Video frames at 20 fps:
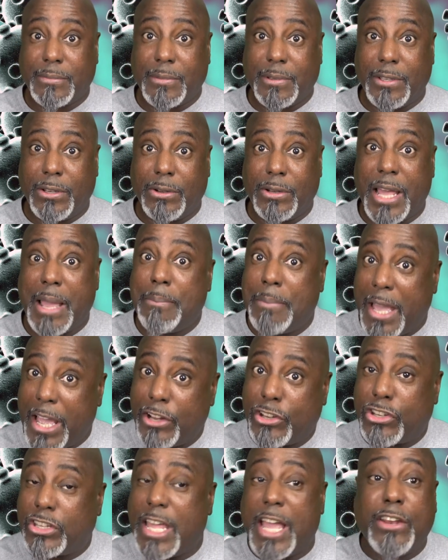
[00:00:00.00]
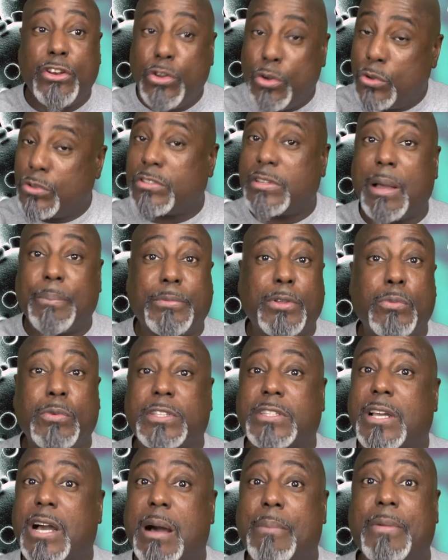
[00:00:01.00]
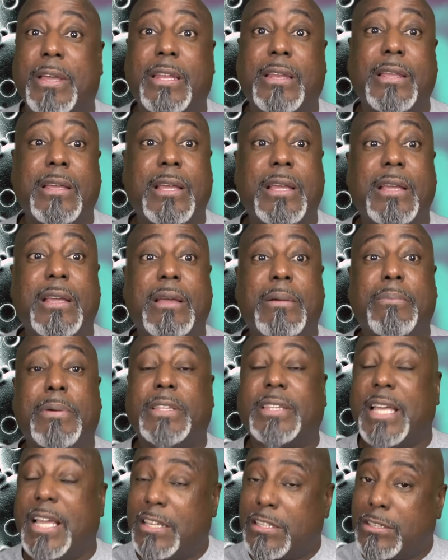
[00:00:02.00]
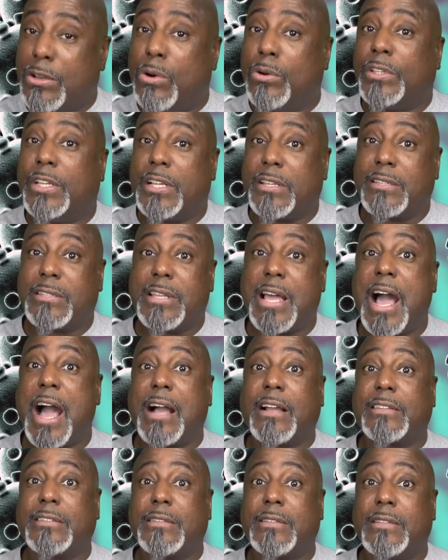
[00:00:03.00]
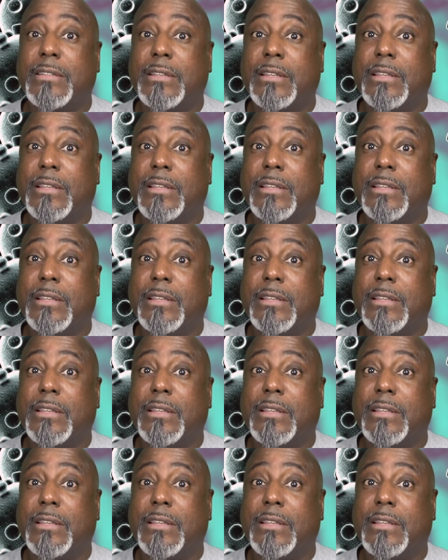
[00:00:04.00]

You know, they, made, they knew something was coming, but they sold their stocks.